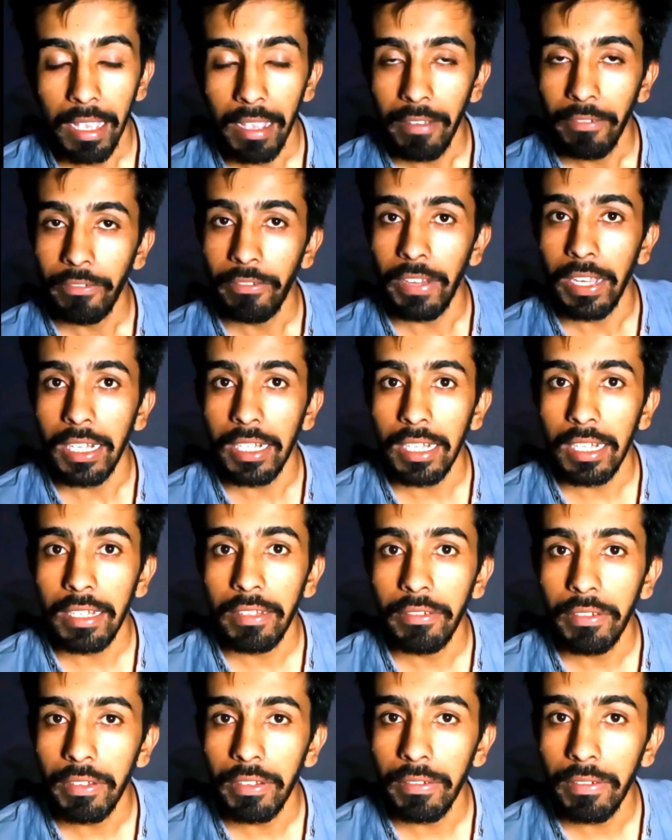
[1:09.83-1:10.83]
Finally,
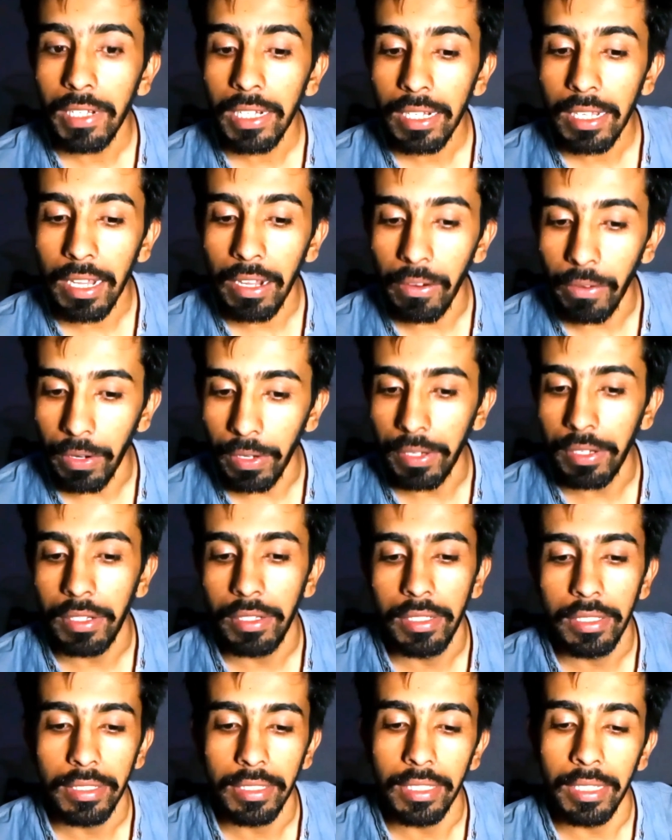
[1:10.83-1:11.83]
we will cover
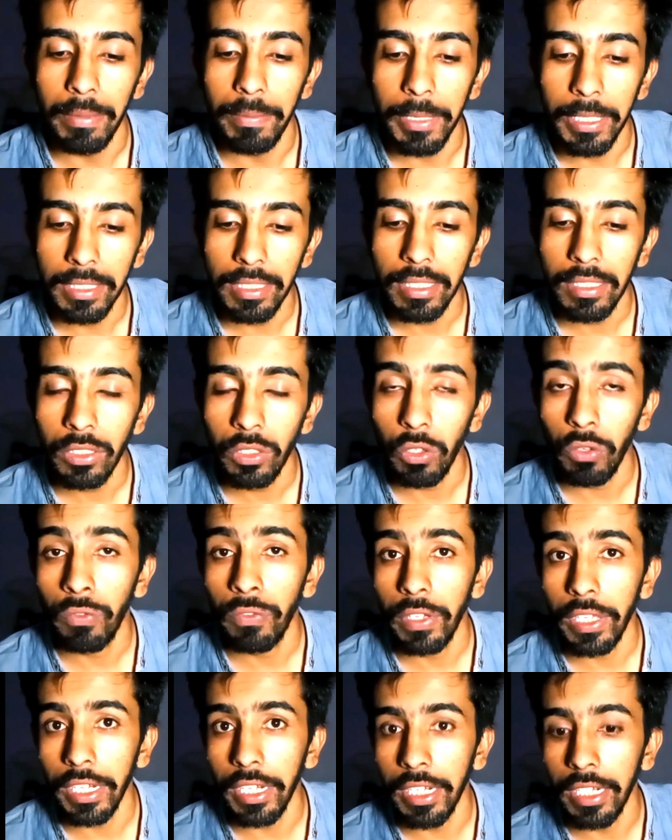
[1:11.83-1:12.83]
the basics of
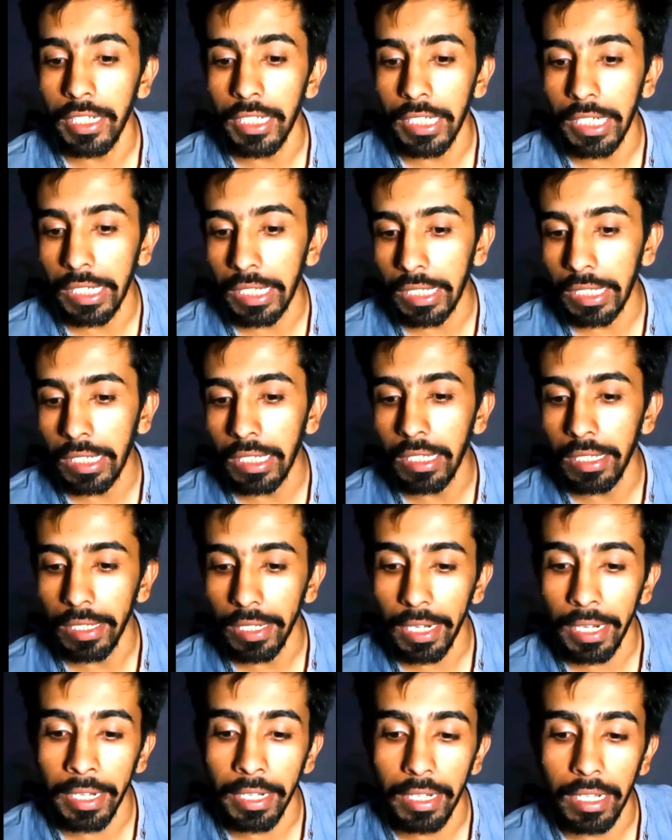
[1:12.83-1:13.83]
creating
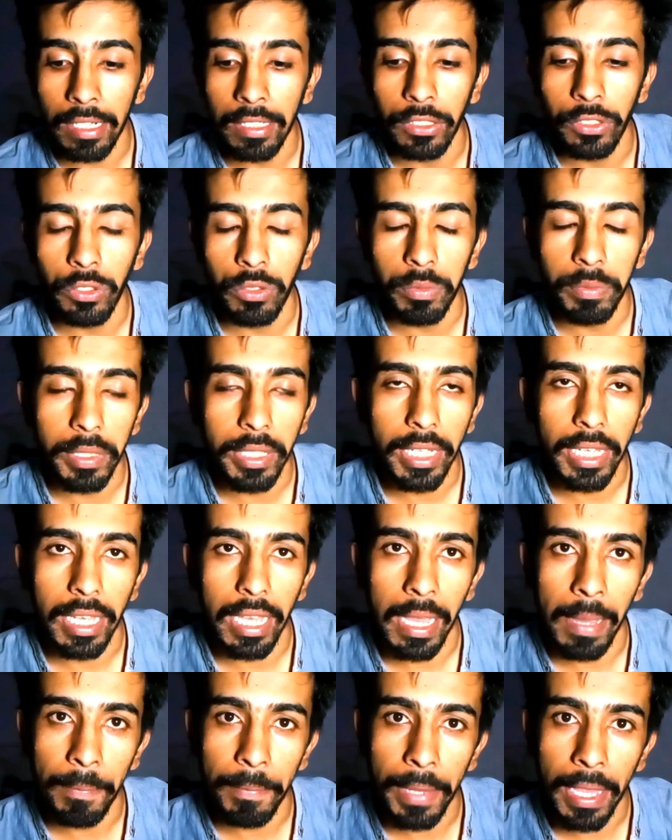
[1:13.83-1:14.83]
and consuming
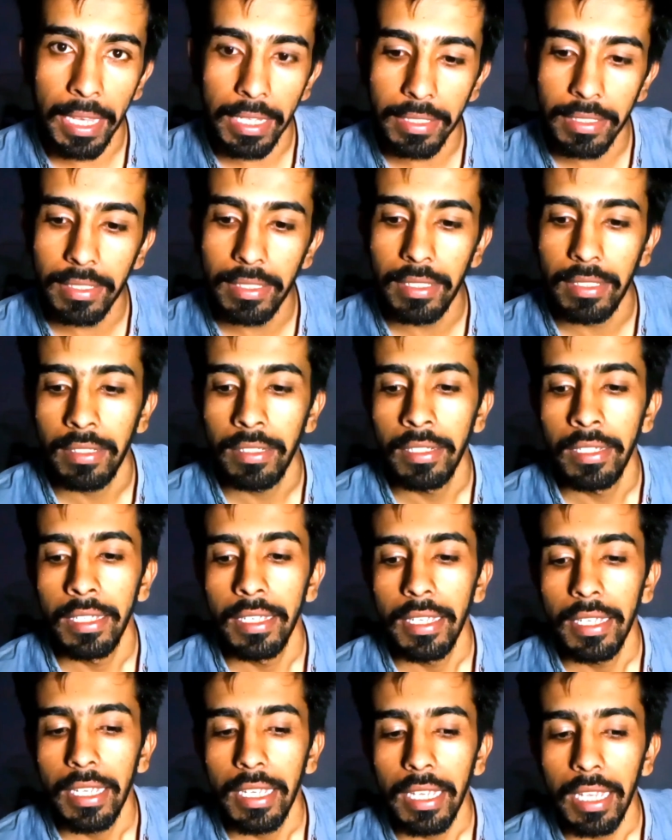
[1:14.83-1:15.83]
APIs
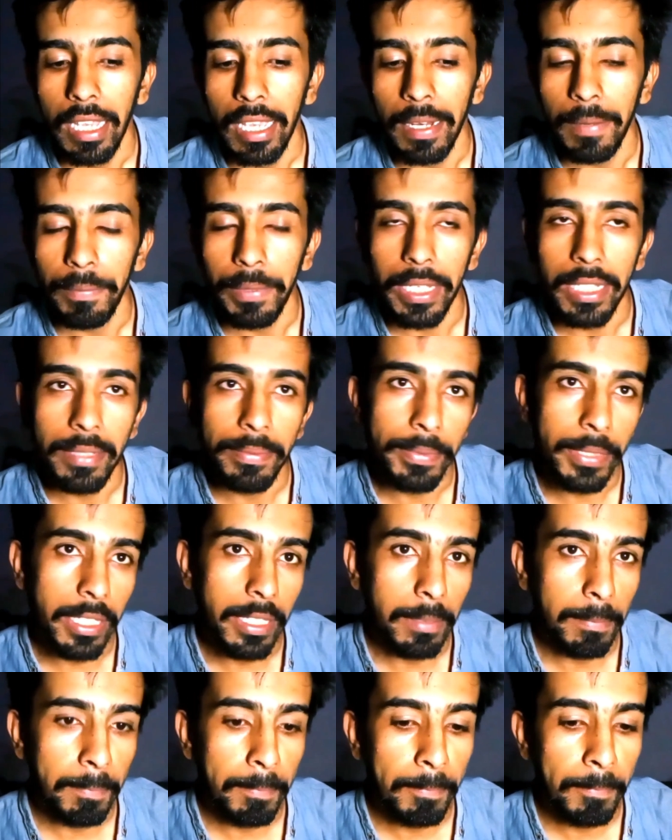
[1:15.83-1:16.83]
in PHP,